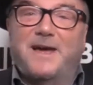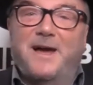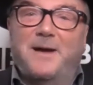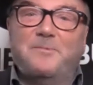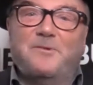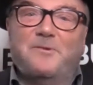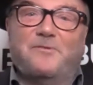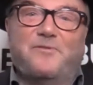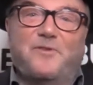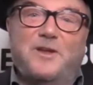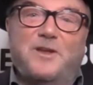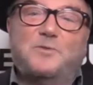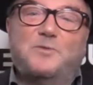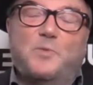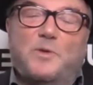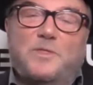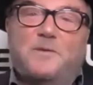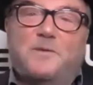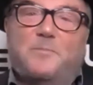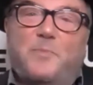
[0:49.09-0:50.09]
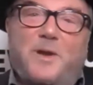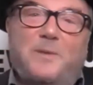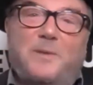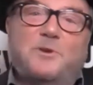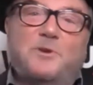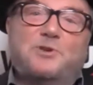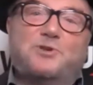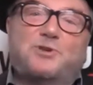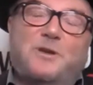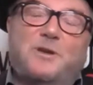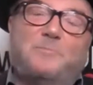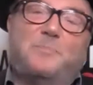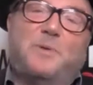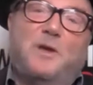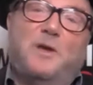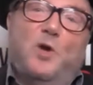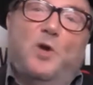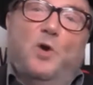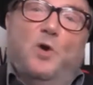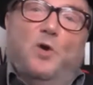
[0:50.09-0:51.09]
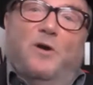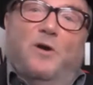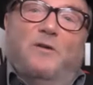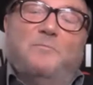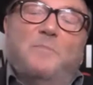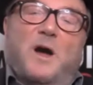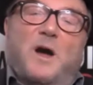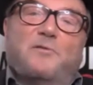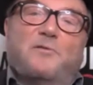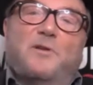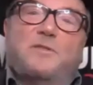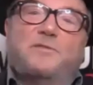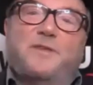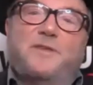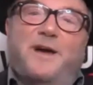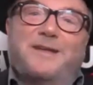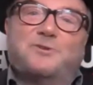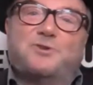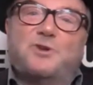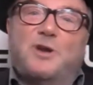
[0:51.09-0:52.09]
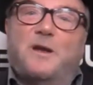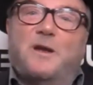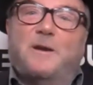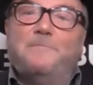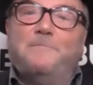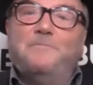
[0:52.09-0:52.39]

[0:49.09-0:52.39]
I'm afraid, with the premiership of Margaret Thatcher.